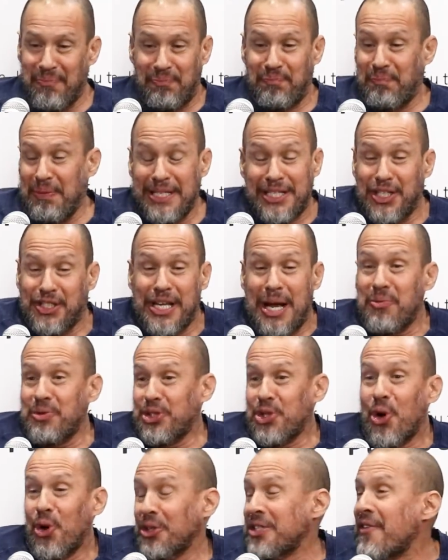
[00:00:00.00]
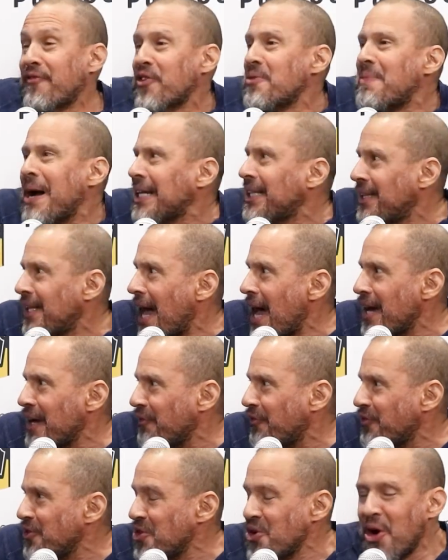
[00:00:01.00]
because I was holding for my
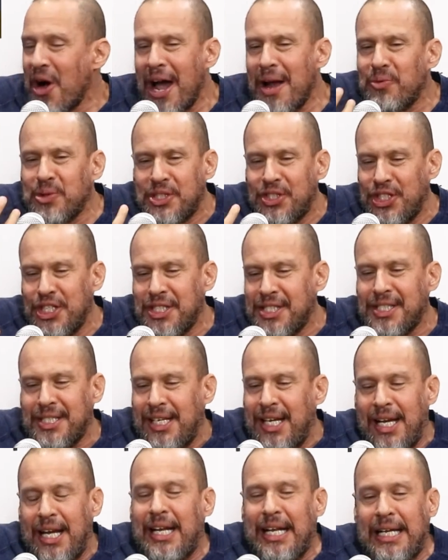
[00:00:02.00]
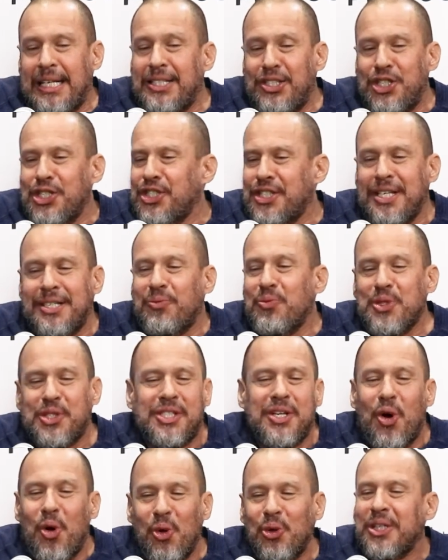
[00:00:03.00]
life, you know, I was it was
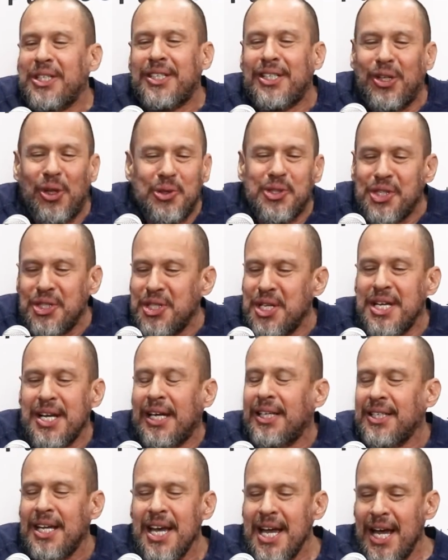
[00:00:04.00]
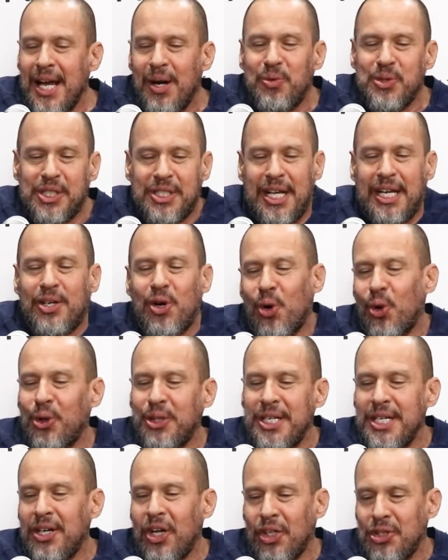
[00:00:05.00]
the only closest thing I could. It was like
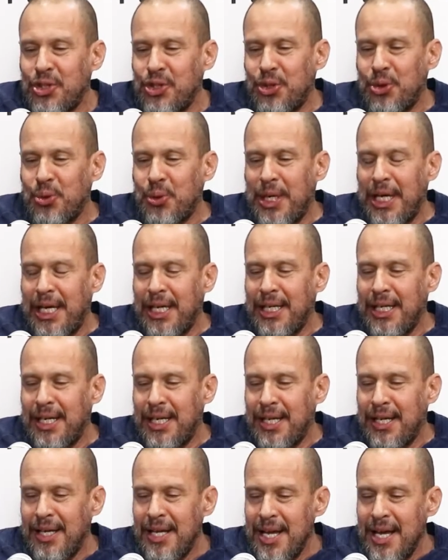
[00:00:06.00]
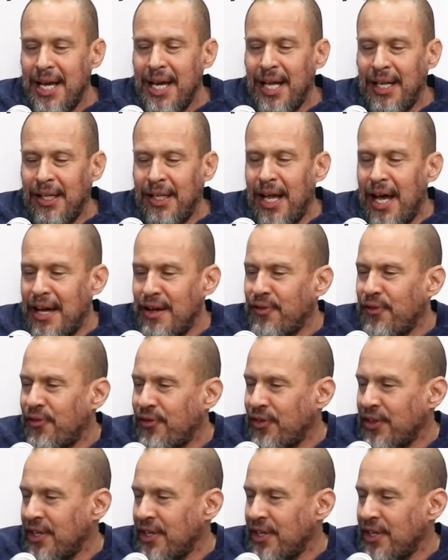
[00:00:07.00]
holding onto a life.